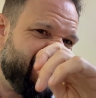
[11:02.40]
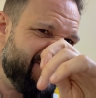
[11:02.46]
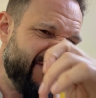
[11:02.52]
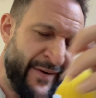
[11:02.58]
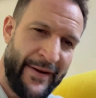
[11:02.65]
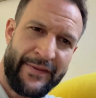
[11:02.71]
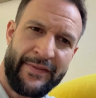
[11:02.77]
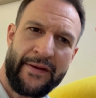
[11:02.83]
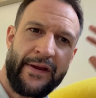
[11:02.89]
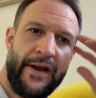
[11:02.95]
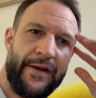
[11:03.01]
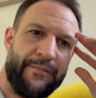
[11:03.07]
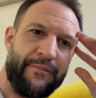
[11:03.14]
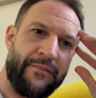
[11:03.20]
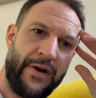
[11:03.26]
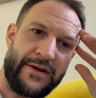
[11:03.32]
I think
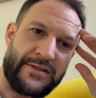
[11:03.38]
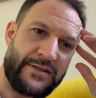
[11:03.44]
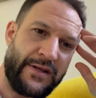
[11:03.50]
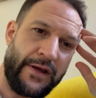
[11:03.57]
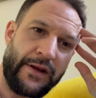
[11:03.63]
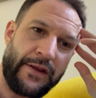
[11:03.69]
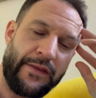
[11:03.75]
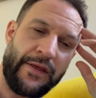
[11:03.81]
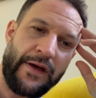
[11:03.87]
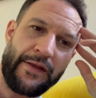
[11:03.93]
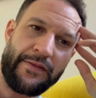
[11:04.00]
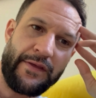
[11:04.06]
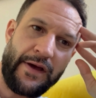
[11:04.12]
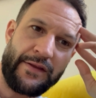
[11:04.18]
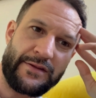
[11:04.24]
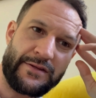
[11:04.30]
I stated that
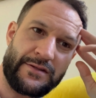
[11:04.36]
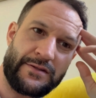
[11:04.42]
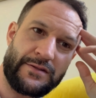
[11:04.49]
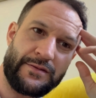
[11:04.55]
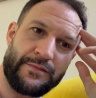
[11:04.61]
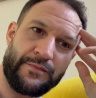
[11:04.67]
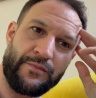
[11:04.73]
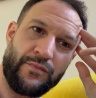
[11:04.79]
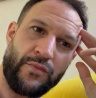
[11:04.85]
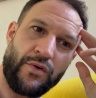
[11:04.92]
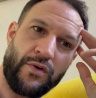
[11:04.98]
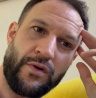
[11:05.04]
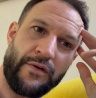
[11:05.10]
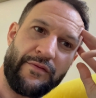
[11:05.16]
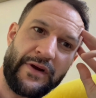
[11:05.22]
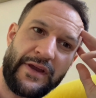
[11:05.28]
that's more
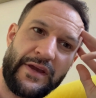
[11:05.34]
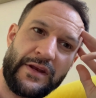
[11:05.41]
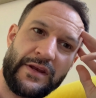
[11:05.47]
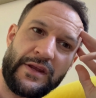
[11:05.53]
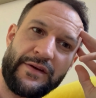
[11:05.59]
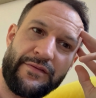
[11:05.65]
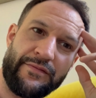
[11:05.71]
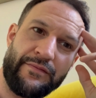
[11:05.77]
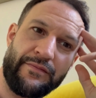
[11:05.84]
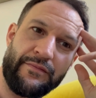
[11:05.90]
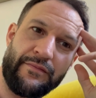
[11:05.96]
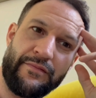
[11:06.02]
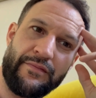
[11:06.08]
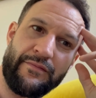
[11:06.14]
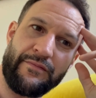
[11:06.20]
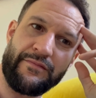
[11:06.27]
of a kidney
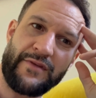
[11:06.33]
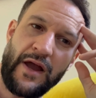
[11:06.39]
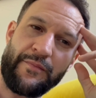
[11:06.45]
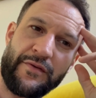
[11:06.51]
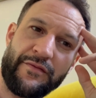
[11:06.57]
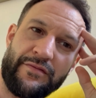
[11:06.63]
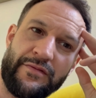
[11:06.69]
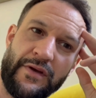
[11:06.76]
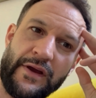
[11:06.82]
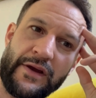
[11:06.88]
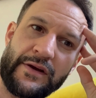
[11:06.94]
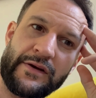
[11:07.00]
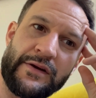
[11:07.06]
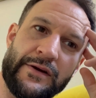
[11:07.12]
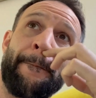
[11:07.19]
type of thing.